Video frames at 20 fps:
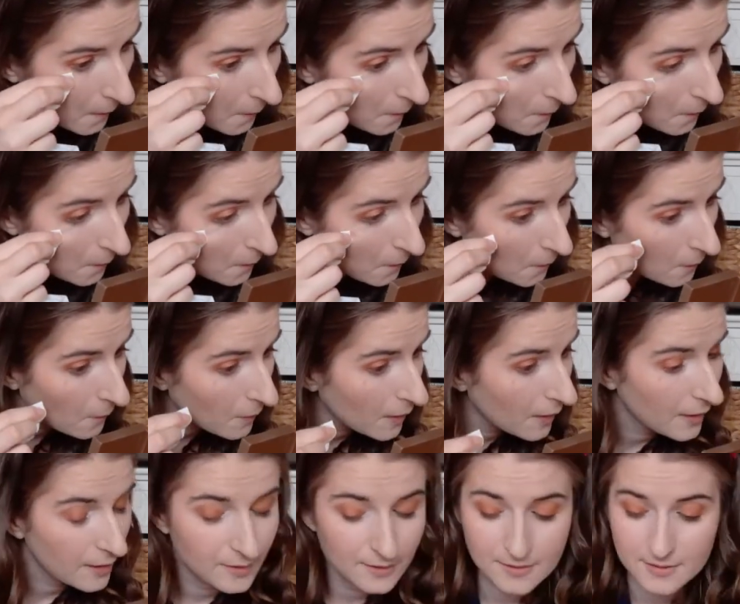
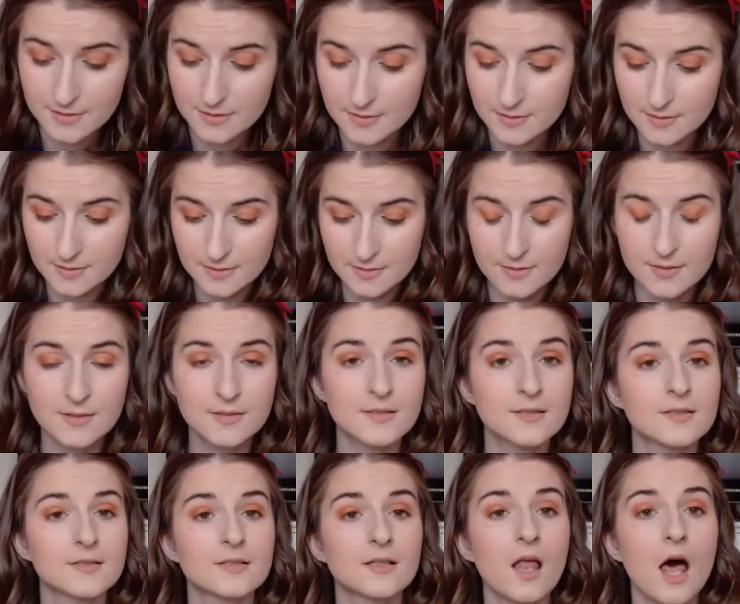Okay, this
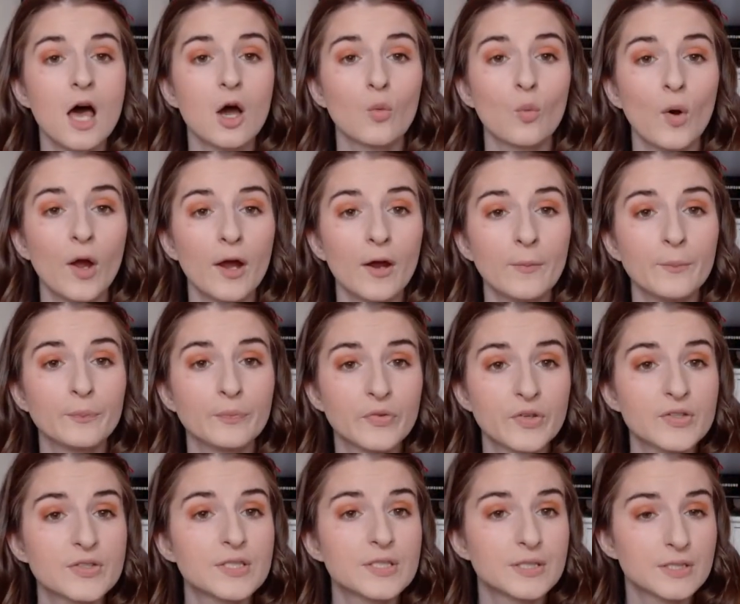is long wear.
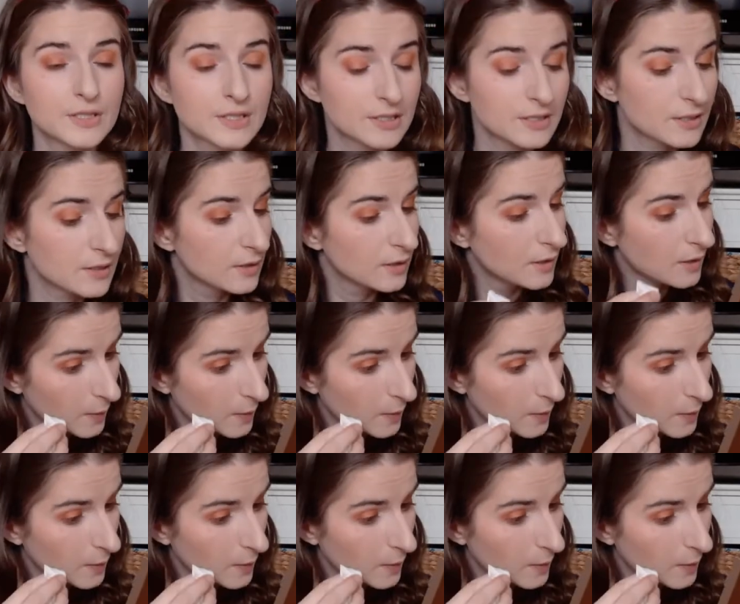This is